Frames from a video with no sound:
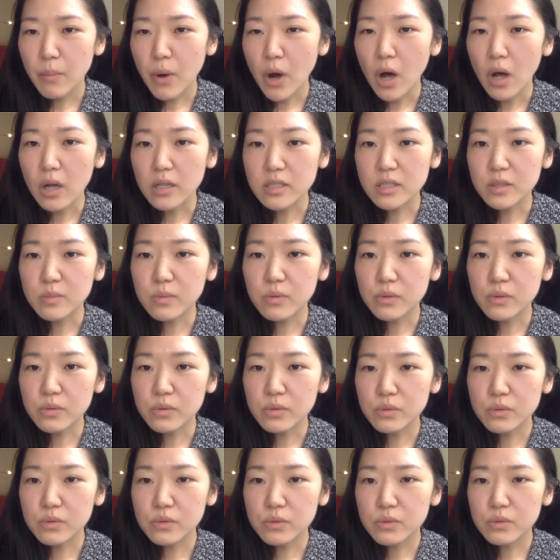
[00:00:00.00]

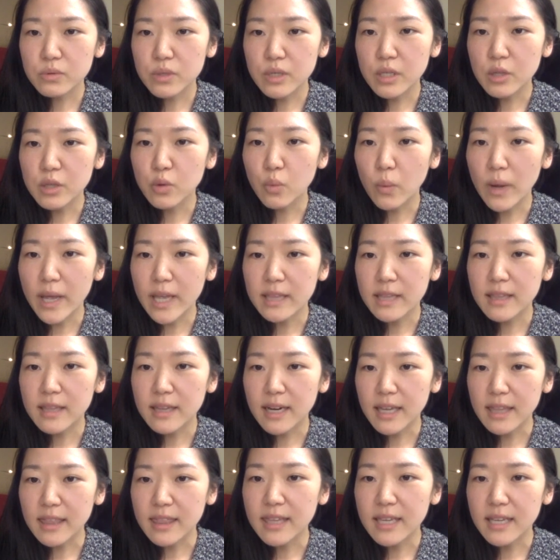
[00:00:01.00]
possible in the way that
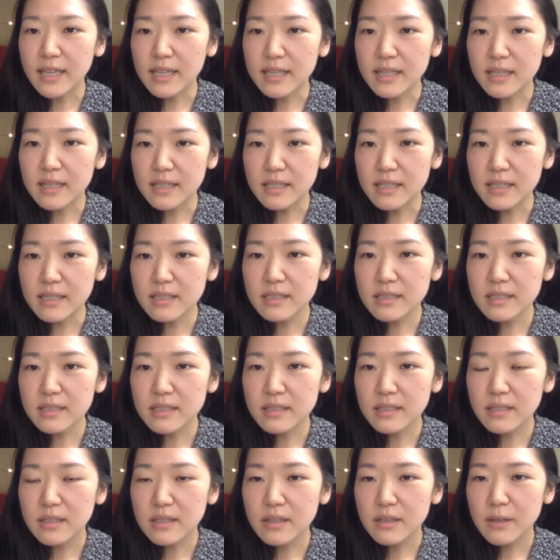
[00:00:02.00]
I think it is.
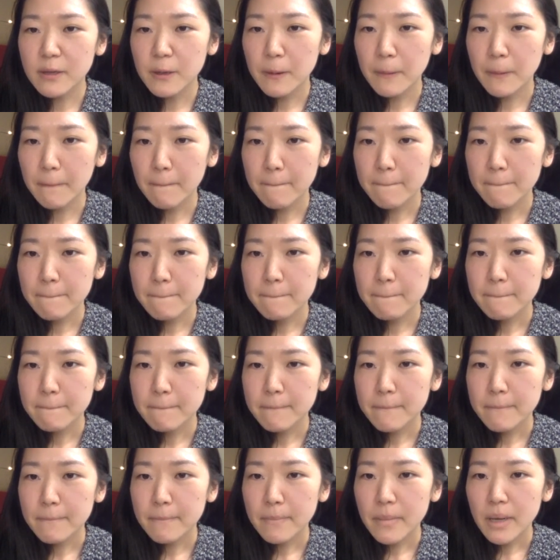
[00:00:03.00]

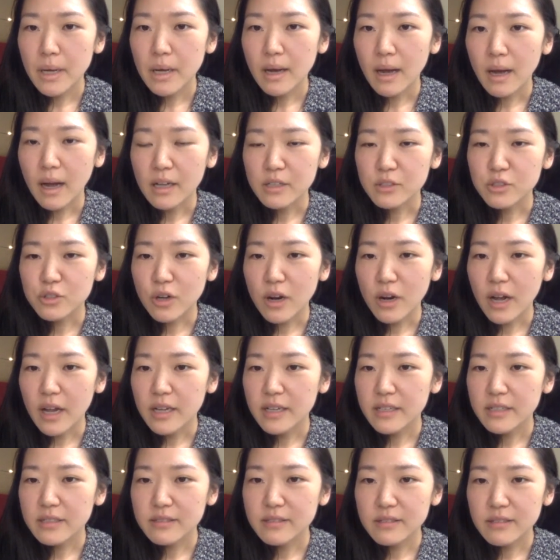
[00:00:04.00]
Mm-hmm. I
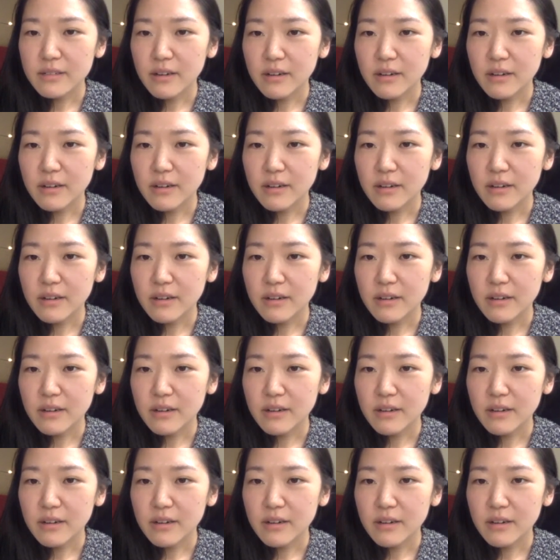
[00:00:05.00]
tried